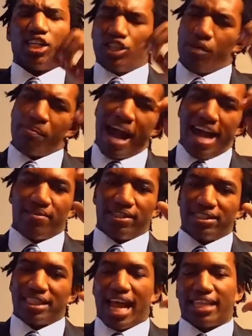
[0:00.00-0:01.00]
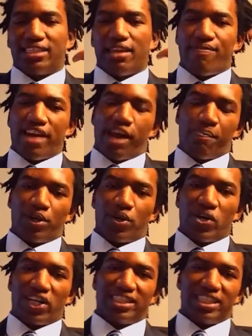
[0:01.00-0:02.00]
your mind will start to develop
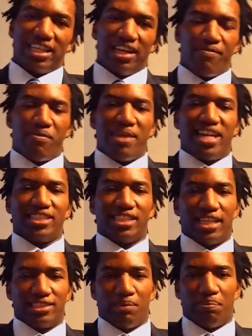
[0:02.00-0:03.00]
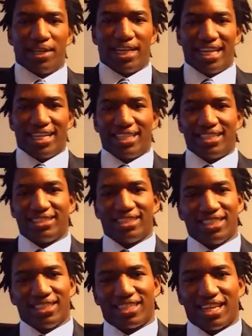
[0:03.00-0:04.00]
according to the information that you're putting in it,
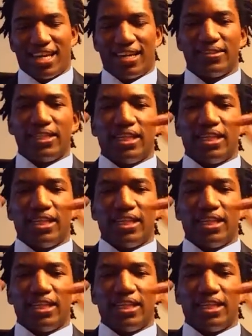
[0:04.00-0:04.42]
okay?